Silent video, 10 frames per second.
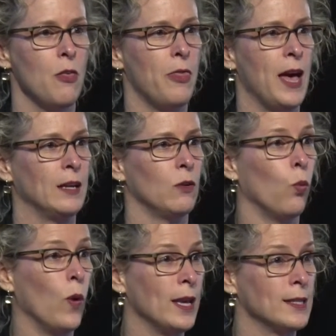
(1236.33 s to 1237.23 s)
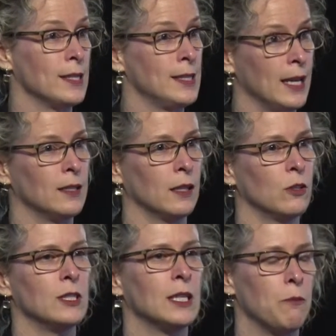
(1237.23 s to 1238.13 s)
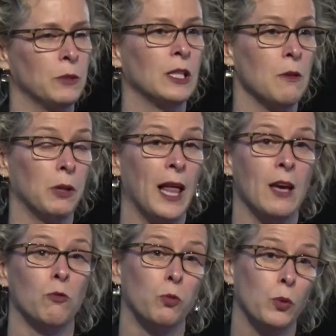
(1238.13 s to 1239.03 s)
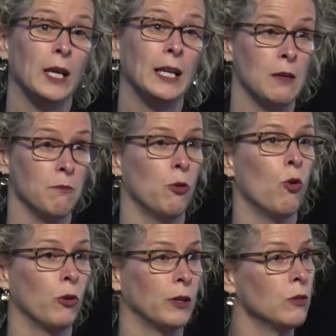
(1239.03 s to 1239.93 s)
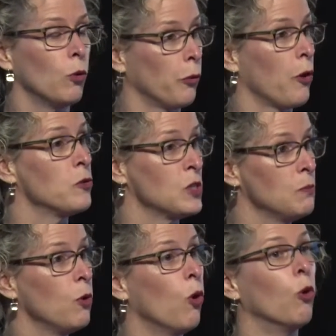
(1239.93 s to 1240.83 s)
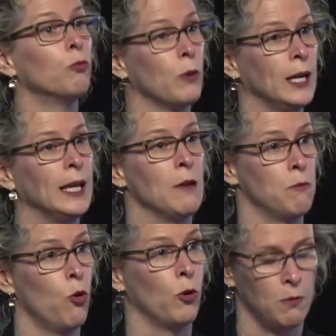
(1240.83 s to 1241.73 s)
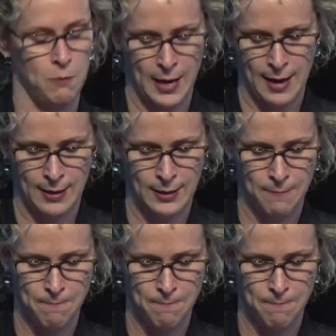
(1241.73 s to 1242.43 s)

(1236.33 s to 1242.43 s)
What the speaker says: that we as a sector can play a really important, although small, really important part.